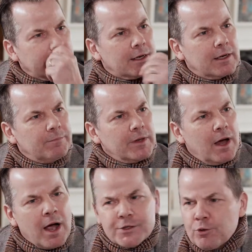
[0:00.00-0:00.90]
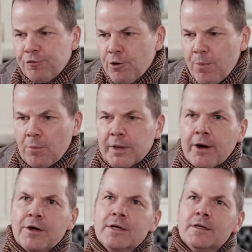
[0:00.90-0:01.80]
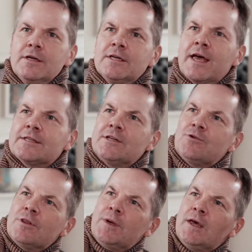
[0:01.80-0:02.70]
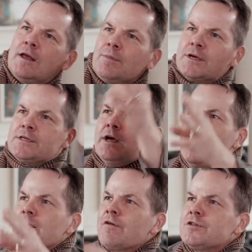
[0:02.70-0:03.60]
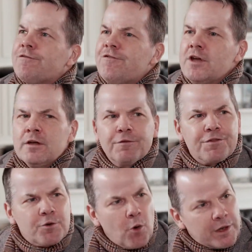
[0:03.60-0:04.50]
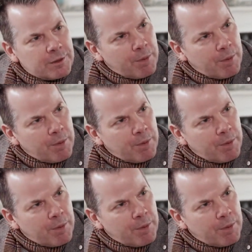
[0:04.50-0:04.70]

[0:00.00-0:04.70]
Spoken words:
like a high school football player. He gets into it in the beginning because he loves the feel of throwing the